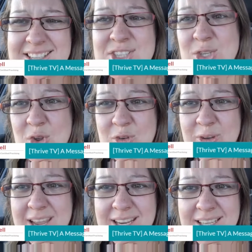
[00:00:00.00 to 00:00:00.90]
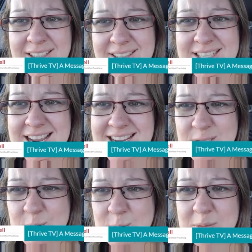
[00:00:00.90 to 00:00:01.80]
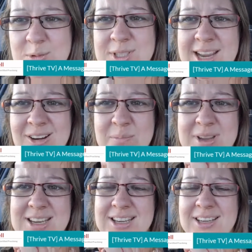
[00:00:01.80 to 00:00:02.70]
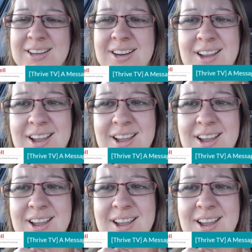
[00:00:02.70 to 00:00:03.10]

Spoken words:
survey to ask people's their opinion